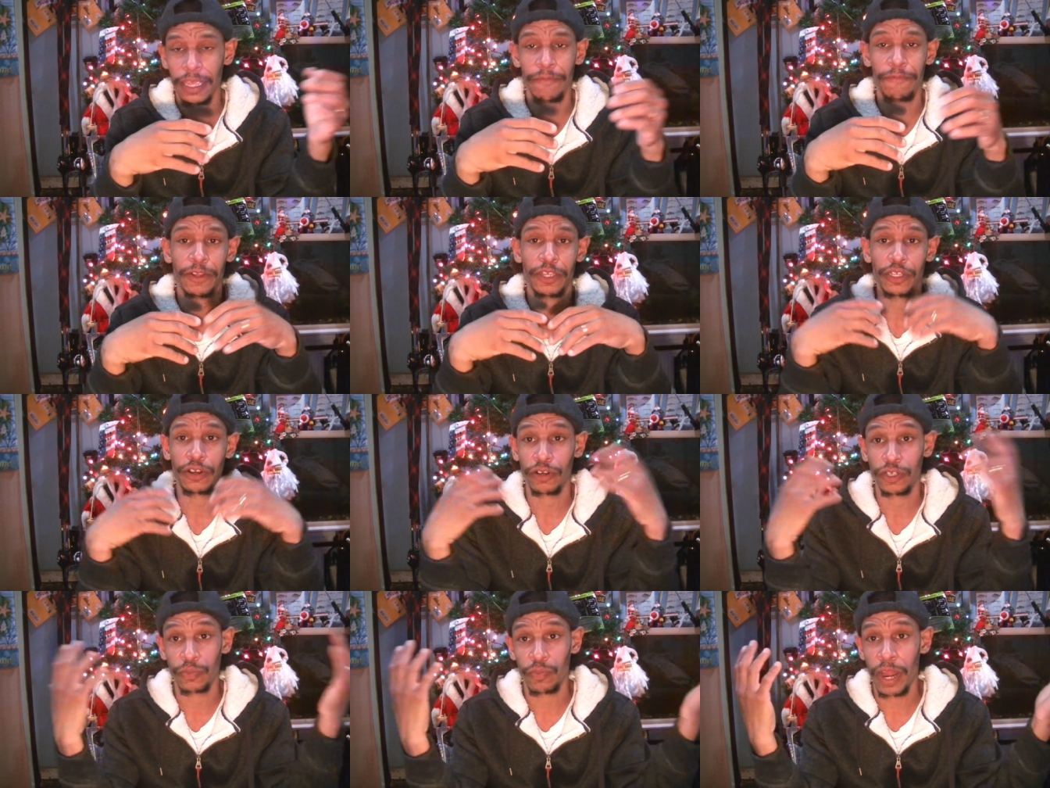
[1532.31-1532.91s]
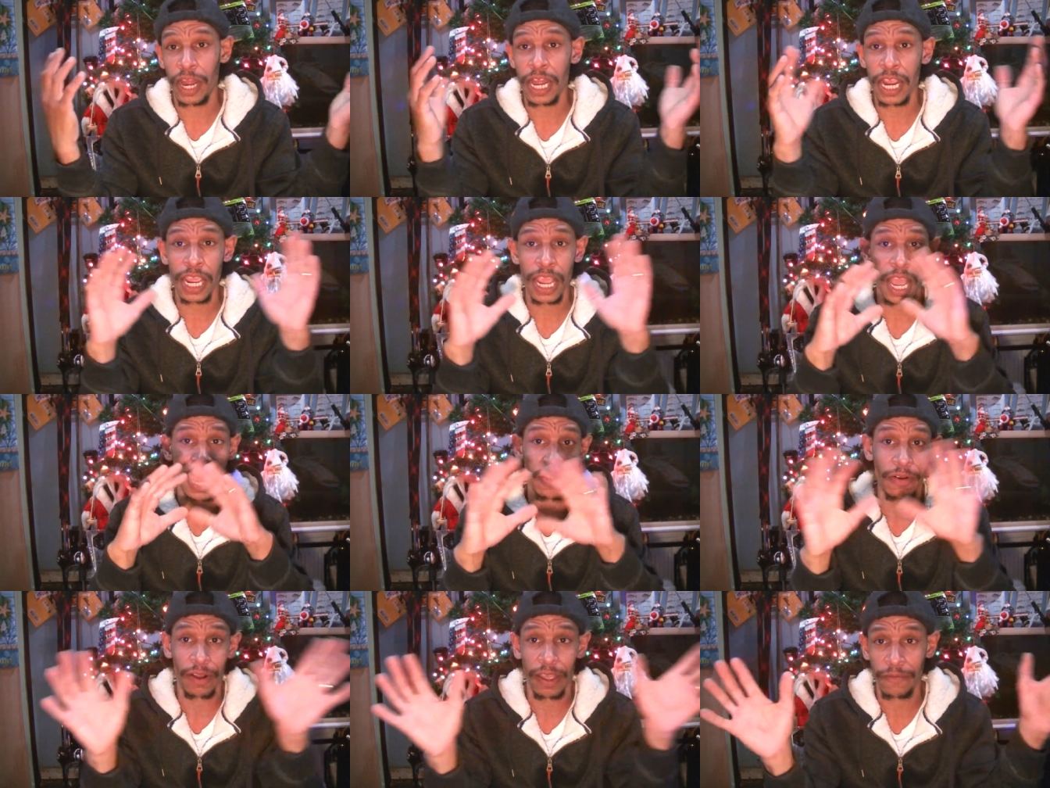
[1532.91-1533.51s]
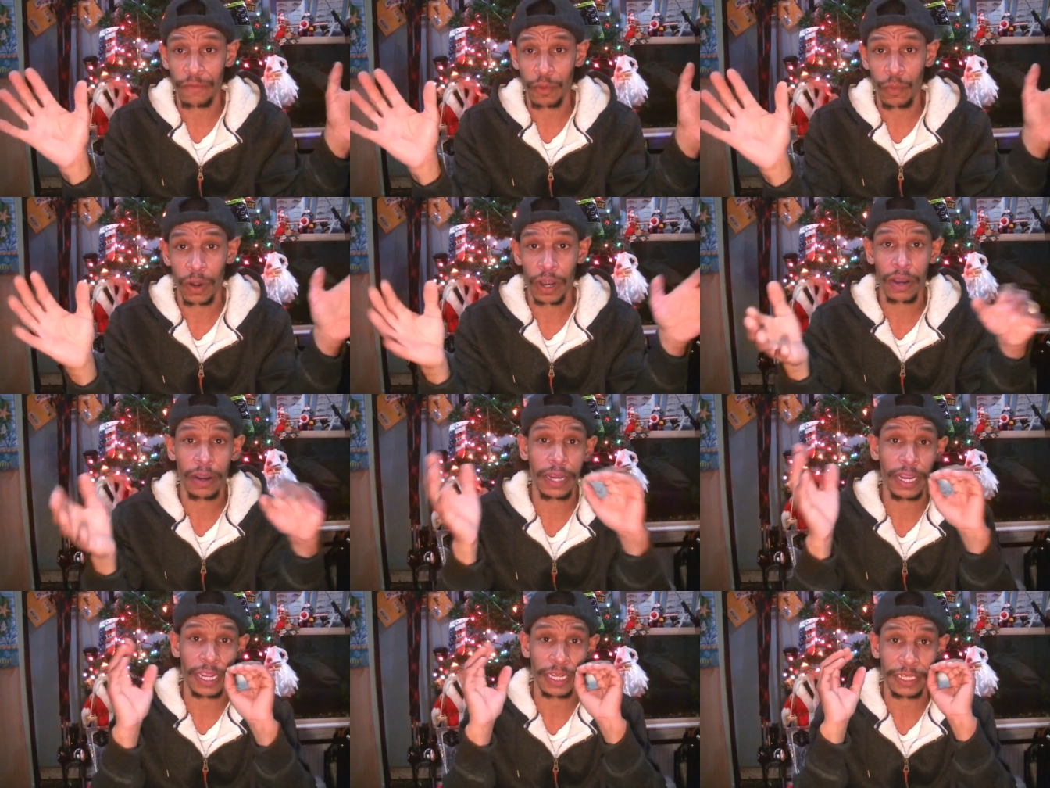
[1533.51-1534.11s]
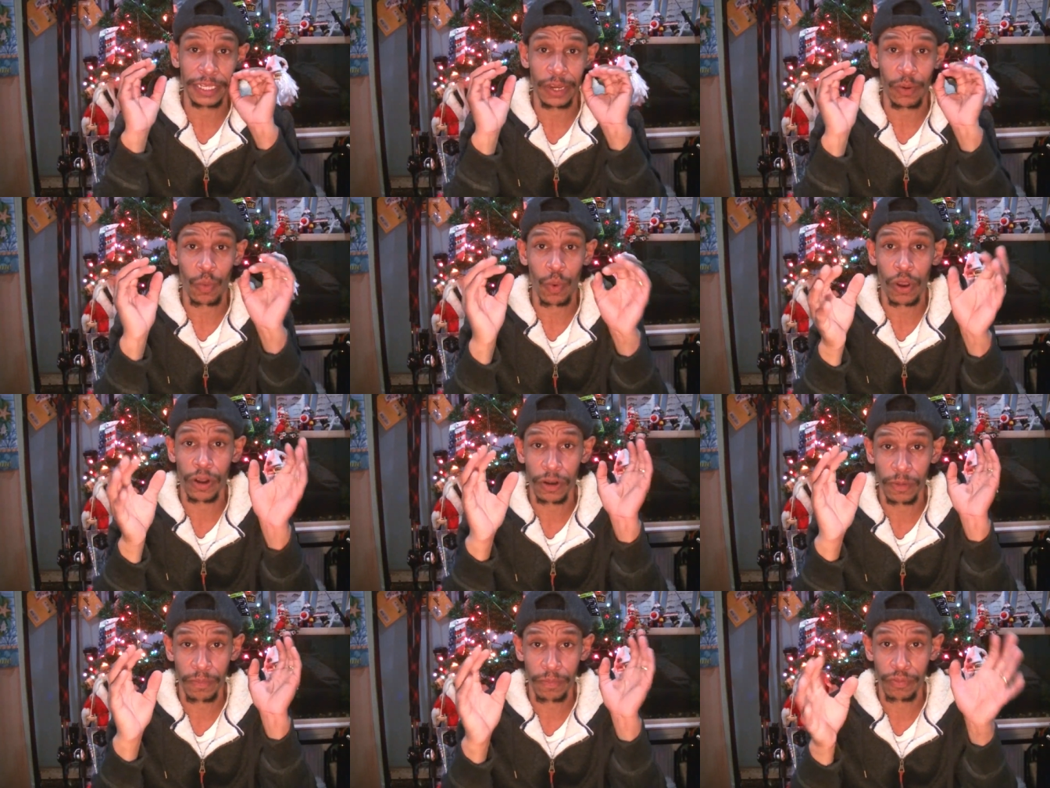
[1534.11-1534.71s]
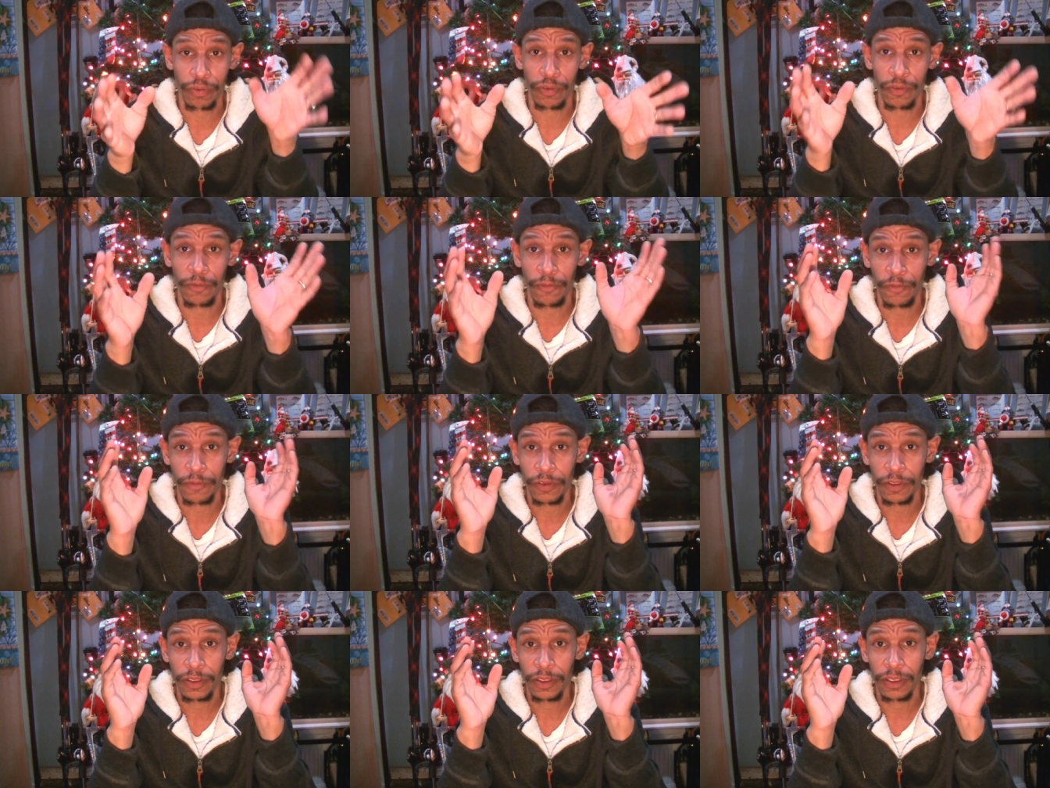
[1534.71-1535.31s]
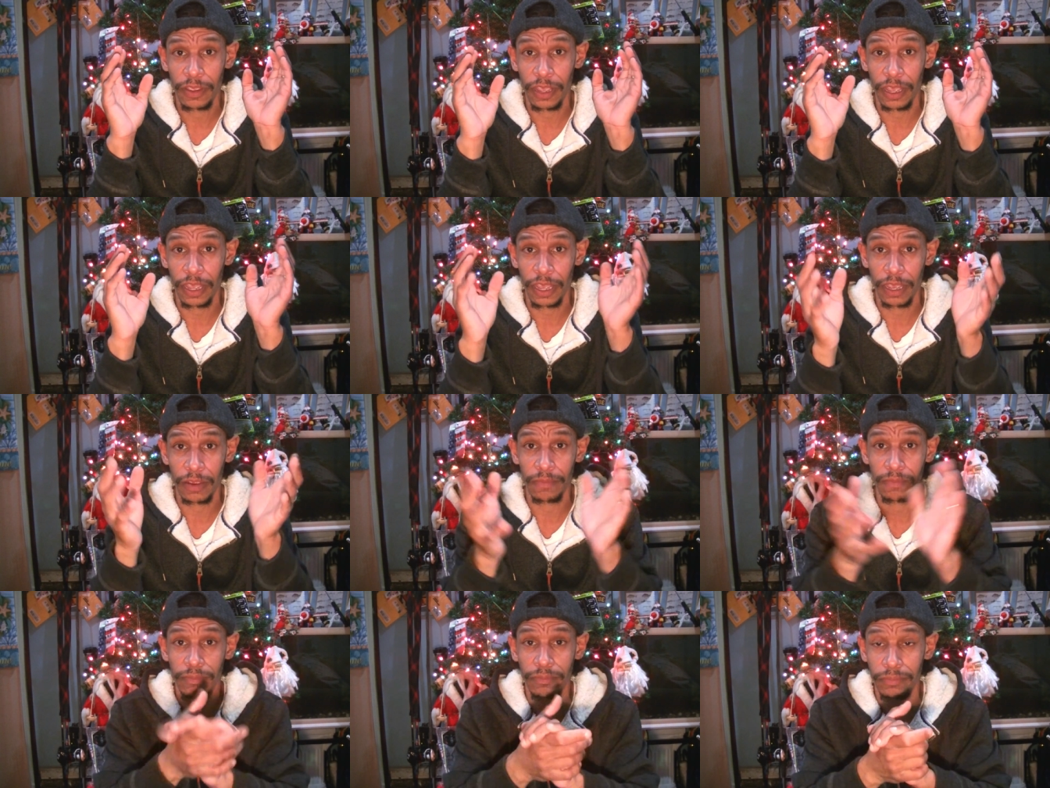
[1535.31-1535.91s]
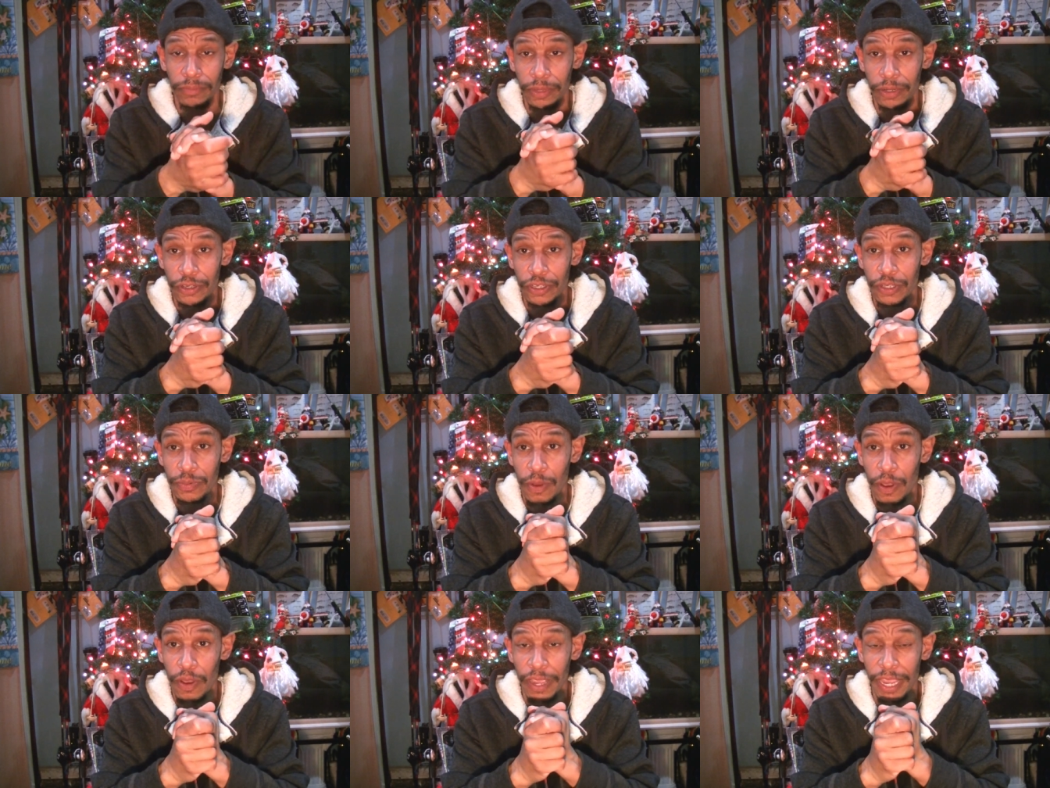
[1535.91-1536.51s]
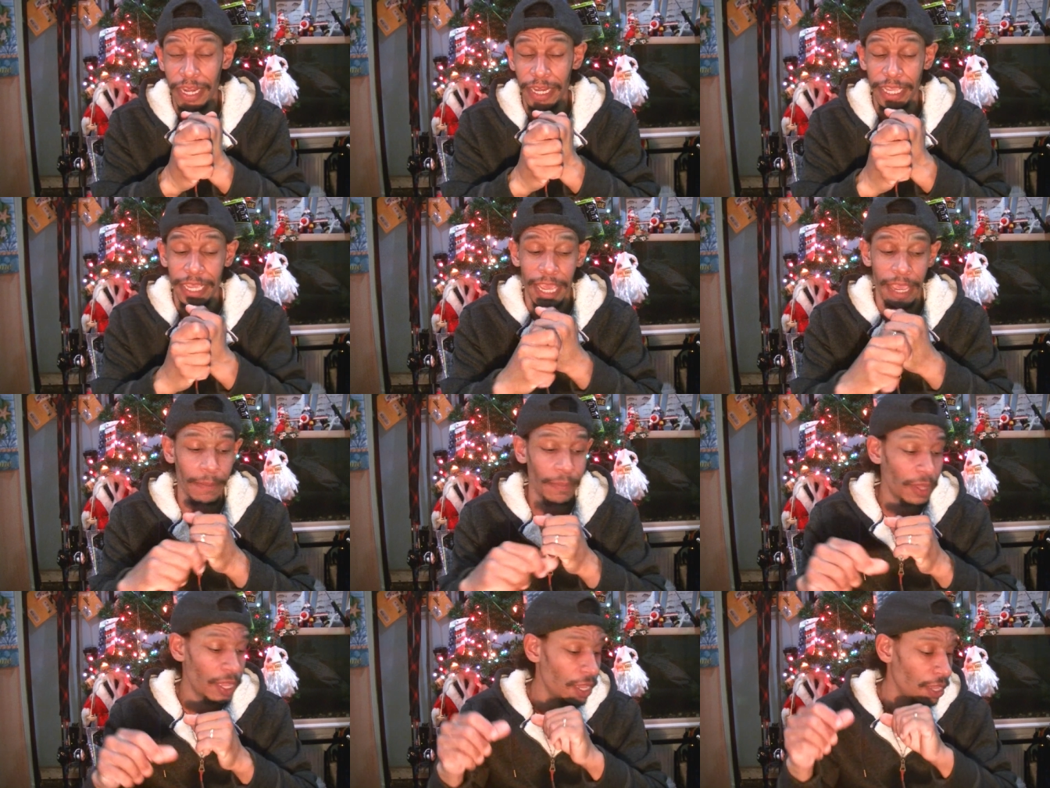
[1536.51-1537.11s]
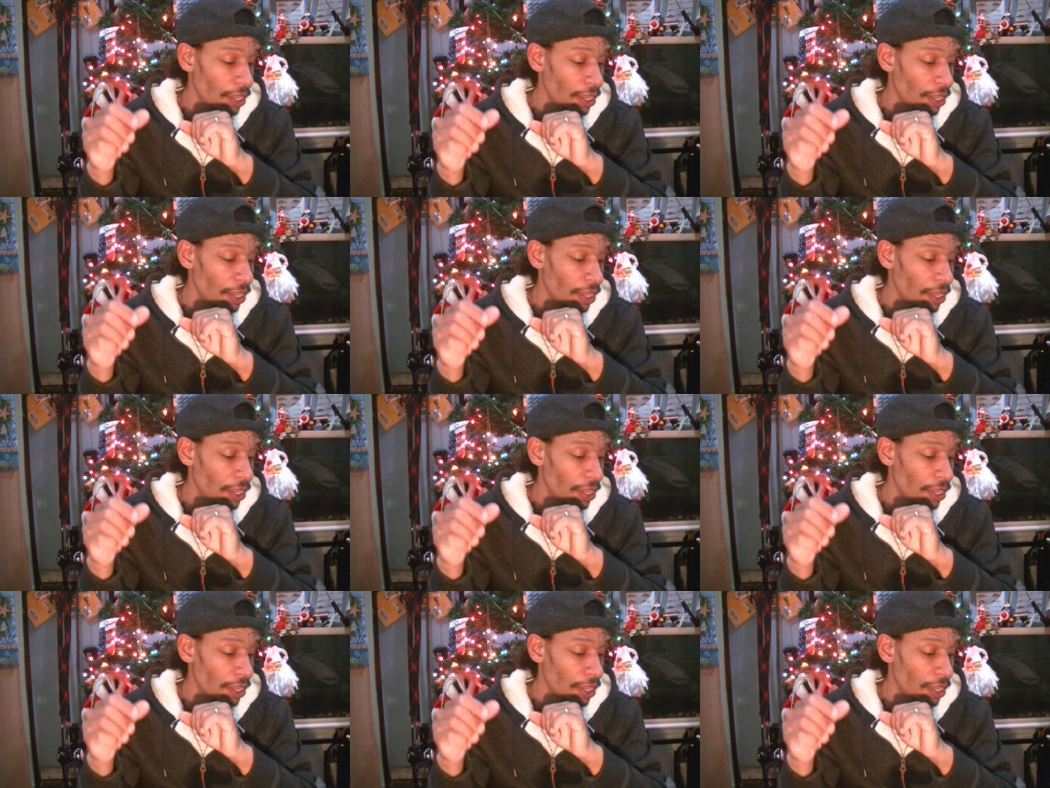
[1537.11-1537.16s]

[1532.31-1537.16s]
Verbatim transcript: If it starts raining, I don't have to worry. It's a waterproof um, little small handy cam.